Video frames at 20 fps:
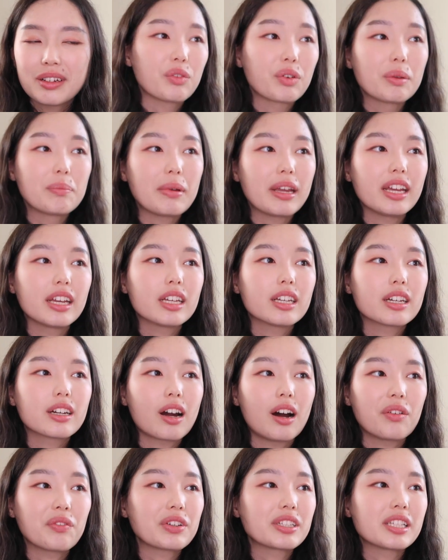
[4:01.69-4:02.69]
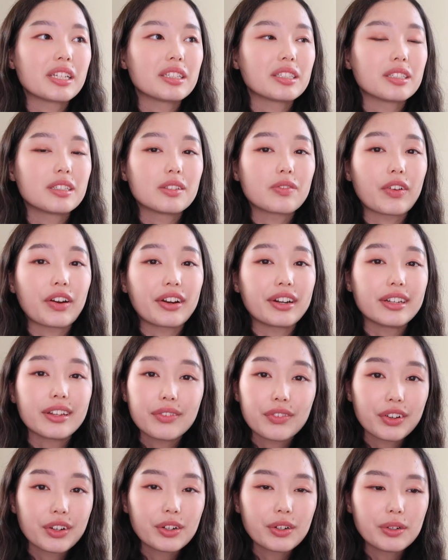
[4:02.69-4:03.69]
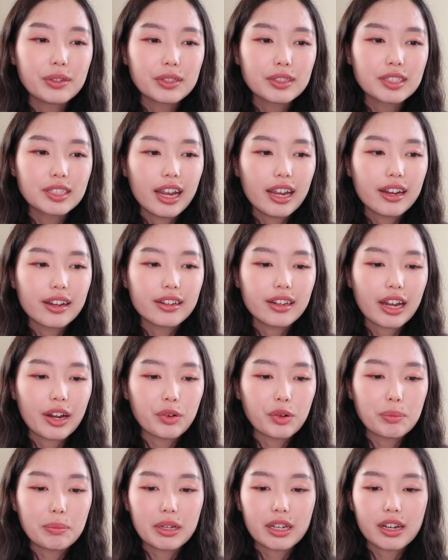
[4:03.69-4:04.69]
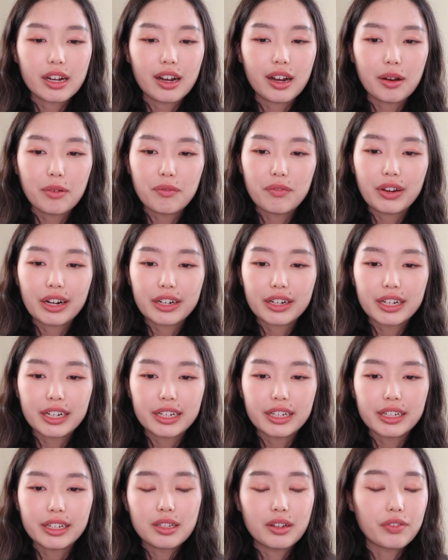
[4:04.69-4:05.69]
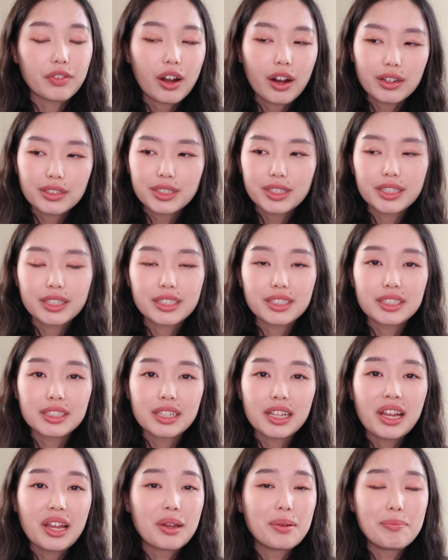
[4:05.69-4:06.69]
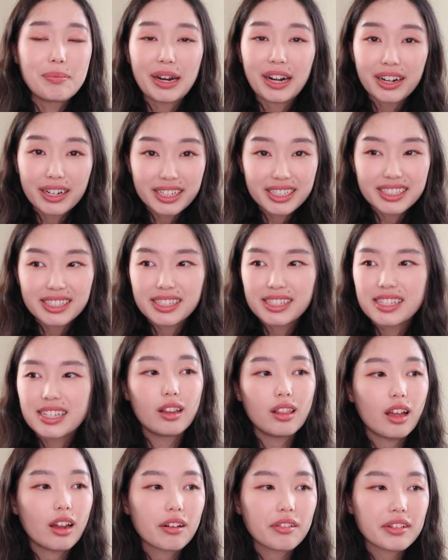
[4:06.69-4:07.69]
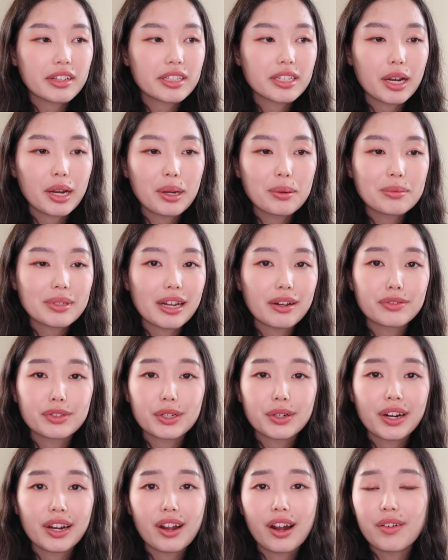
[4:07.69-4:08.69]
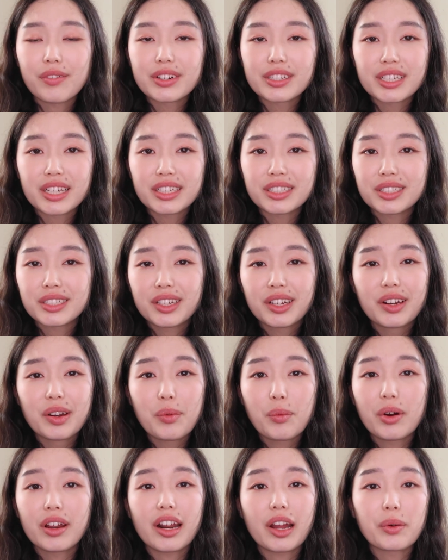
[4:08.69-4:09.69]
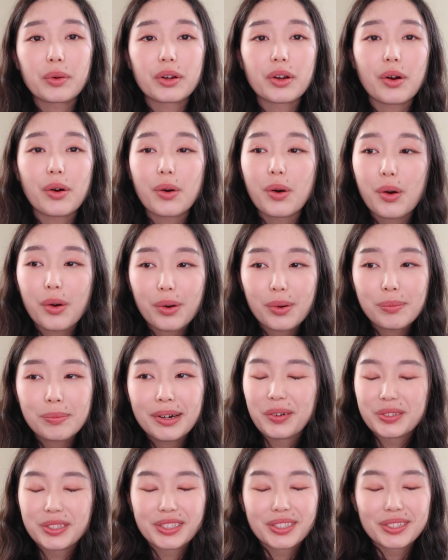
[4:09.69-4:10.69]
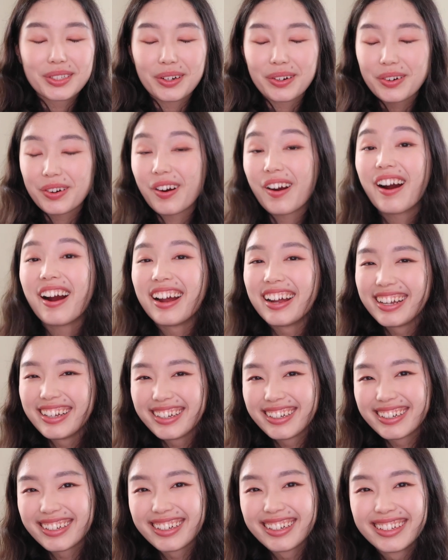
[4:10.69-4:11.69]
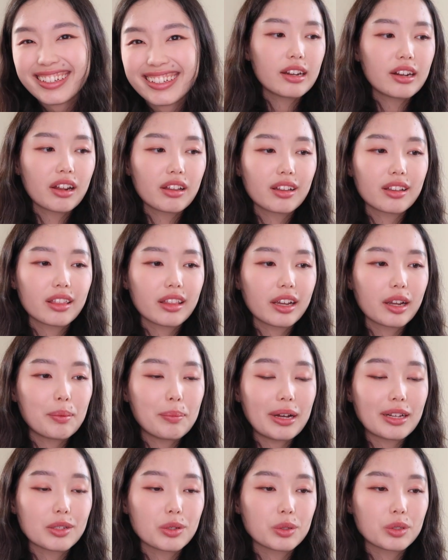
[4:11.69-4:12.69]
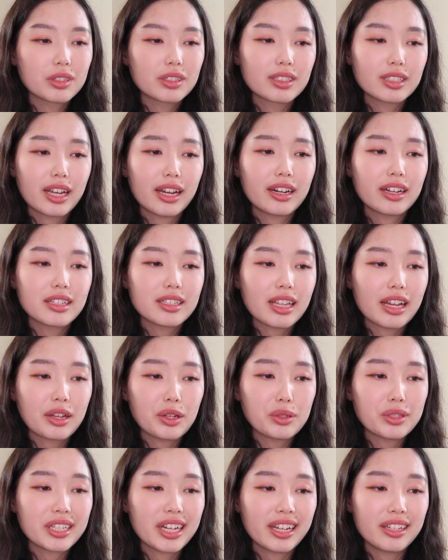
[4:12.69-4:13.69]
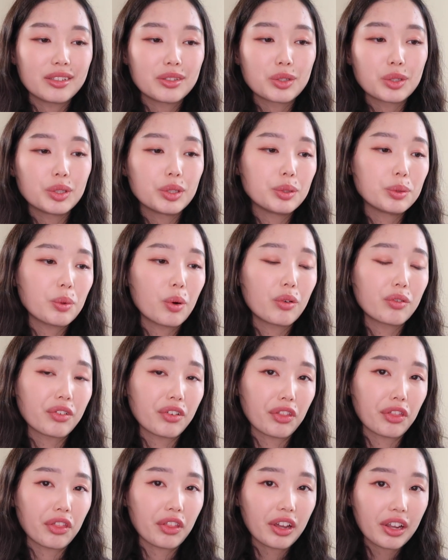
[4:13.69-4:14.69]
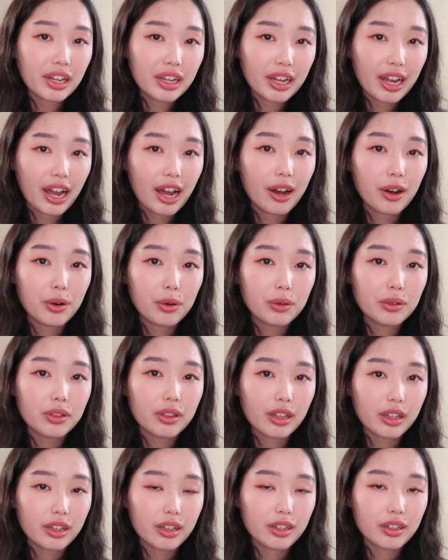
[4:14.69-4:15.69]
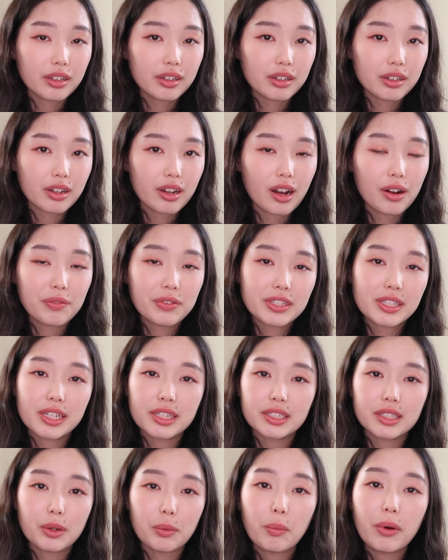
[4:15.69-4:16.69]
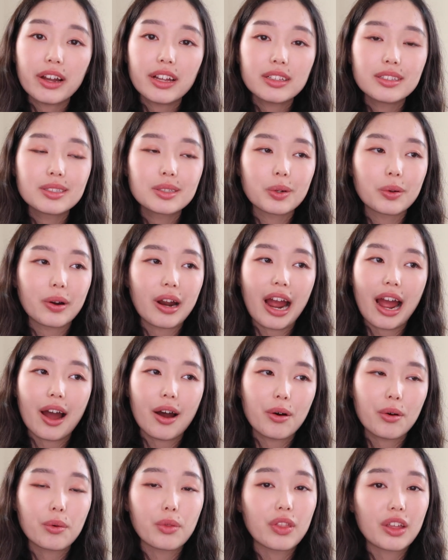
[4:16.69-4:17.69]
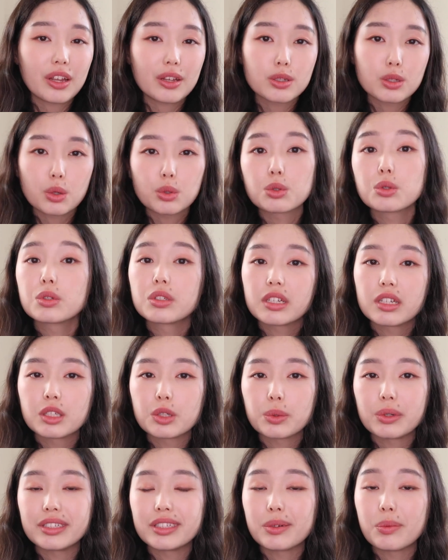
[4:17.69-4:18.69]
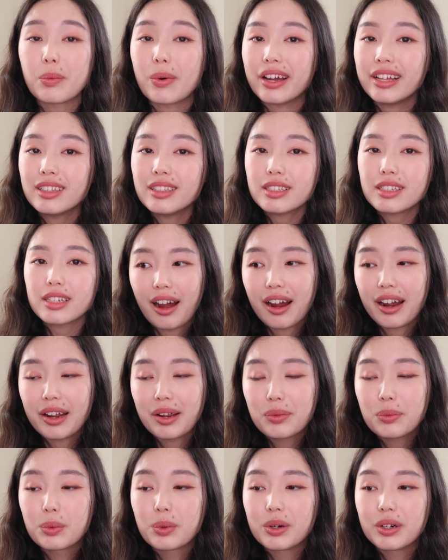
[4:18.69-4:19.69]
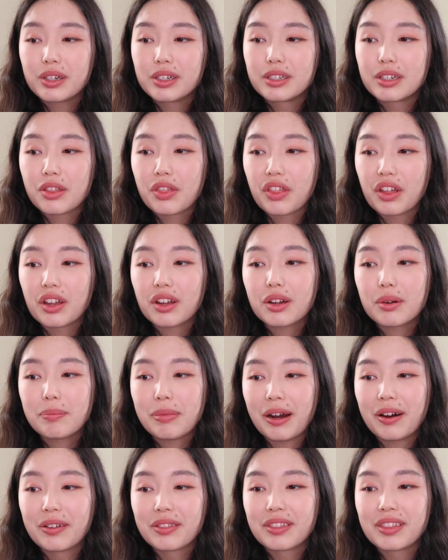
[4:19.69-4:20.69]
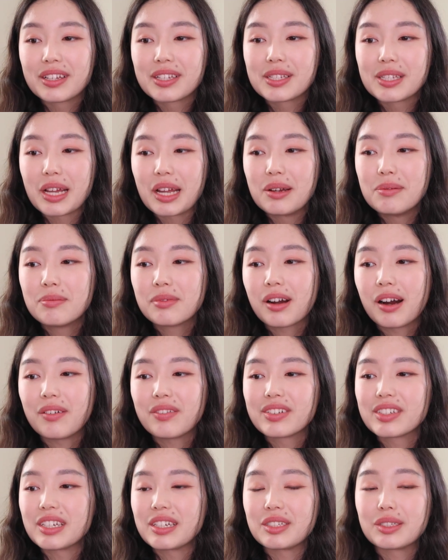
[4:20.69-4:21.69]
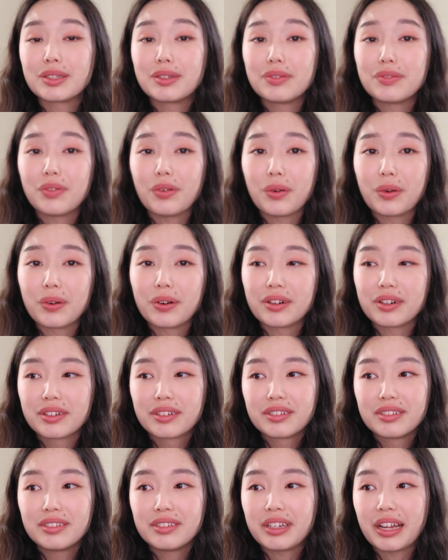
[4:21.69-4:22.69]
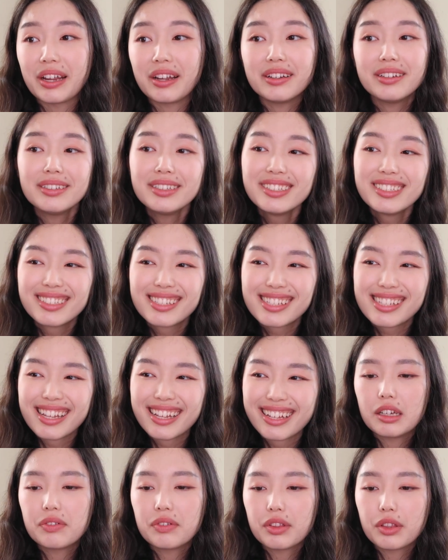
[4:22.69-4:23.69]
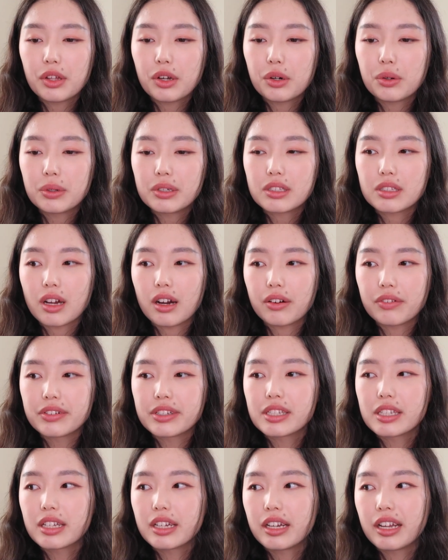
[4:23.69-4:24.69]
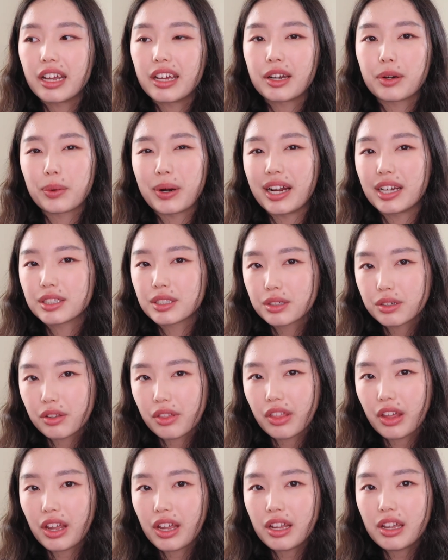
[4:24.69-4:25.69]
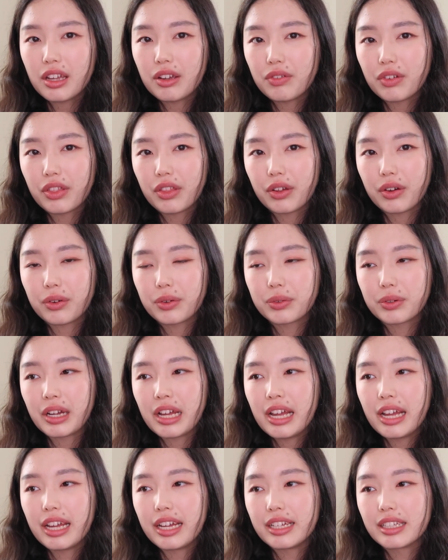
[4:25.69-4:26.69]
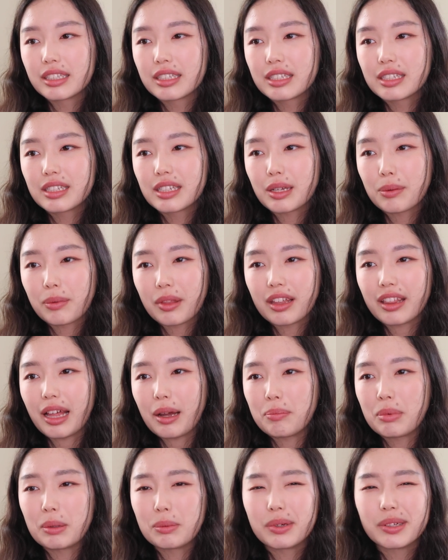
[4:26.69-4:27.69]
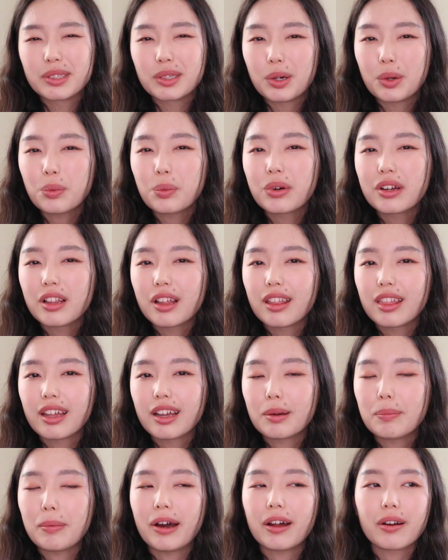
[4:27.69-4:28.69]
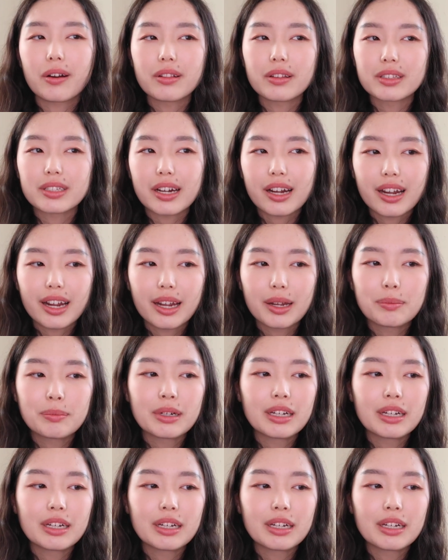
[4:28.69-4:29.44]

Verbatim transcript: It would make conversations very difficult, and I would become very self-conscious, embarrassed. A lot of the times after a conversation, when I would go home, I would just start crying. Another thing about social anxiety is that you tend to overthink how the conversation went or how the social situation went. I would think about the same conversation for days, even though it's obviously an irrational thing, even though it's something that people don't really think about all the time.